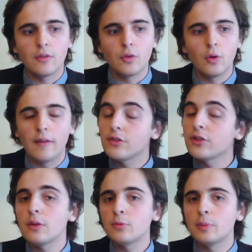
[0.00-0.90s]
at the same
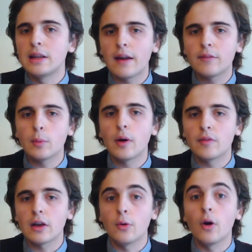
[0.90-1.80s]
speed everywhere they
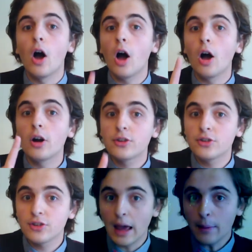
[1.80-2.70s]
go,
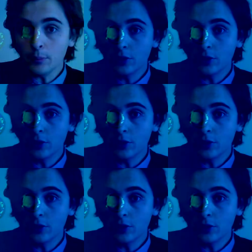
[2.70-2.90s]
except